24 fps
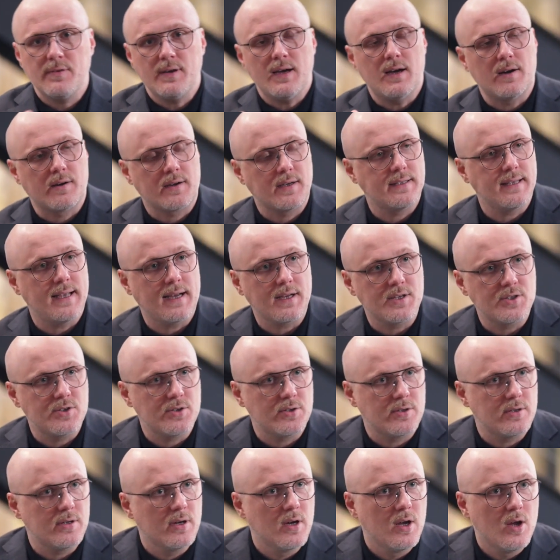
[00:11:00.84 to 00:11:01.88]

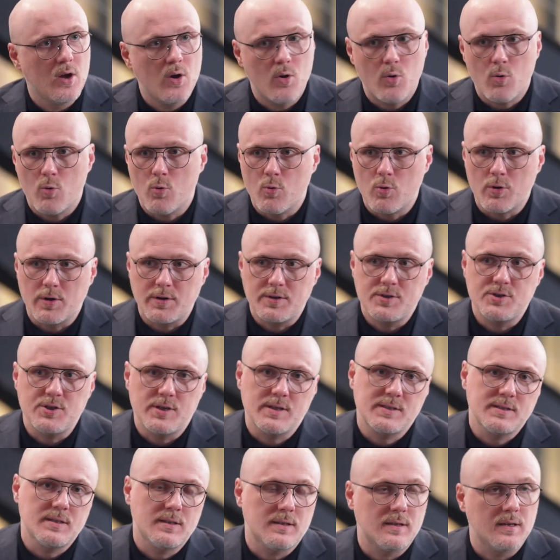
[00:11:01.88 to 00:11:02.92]
architecture, or
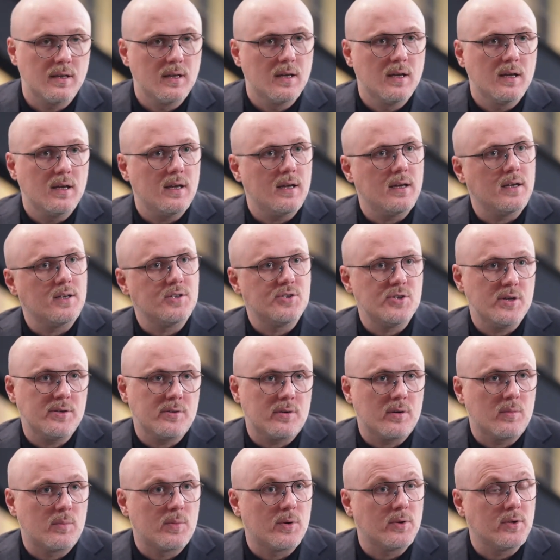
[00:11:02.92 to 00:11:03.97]
just a
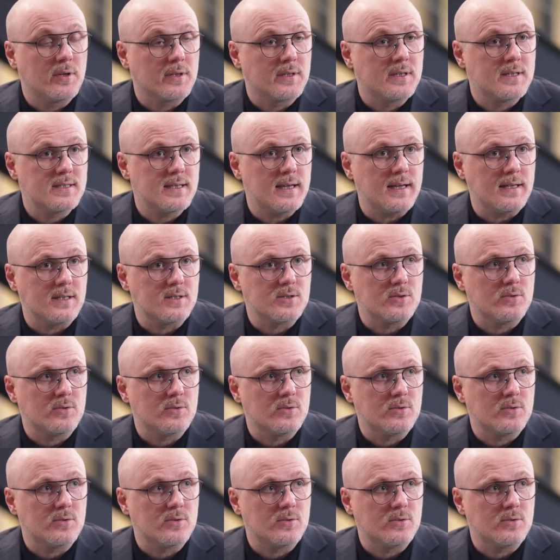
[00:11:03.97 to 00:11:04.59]
general product design.